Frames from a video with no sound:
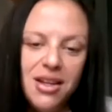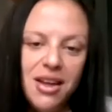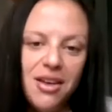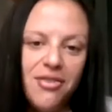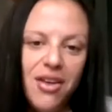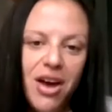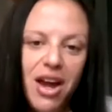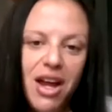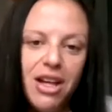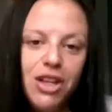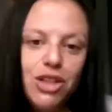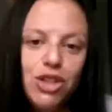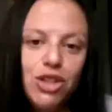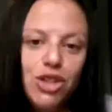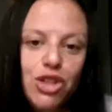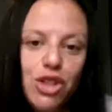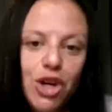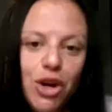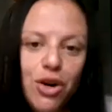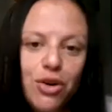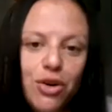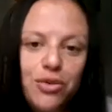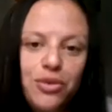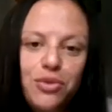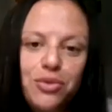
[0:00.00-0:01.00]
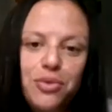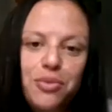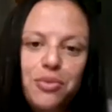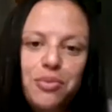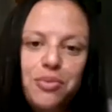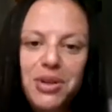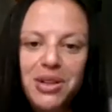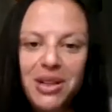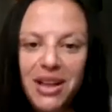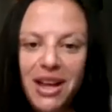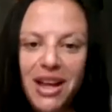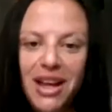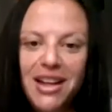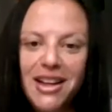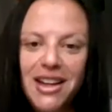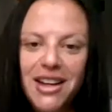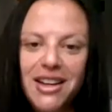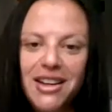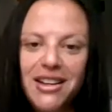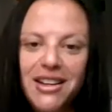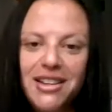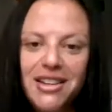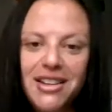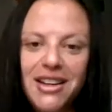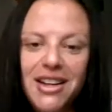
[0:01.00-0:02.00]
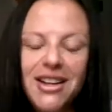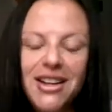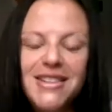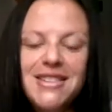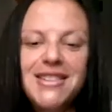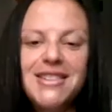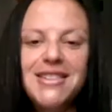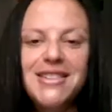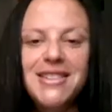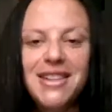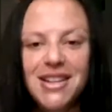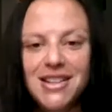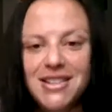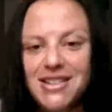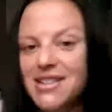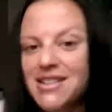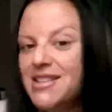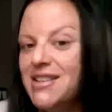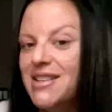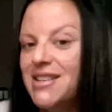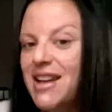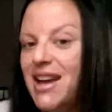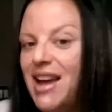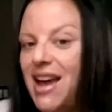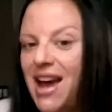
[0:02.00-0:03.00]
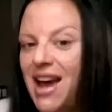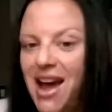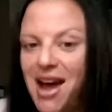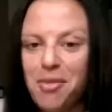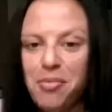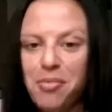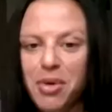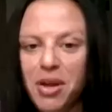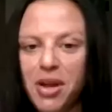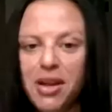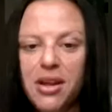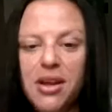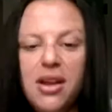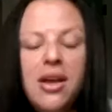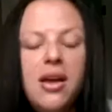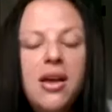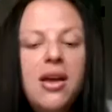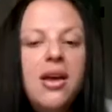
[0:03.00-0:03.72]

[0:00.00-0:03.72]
If I don't plan it, it doesn't happen.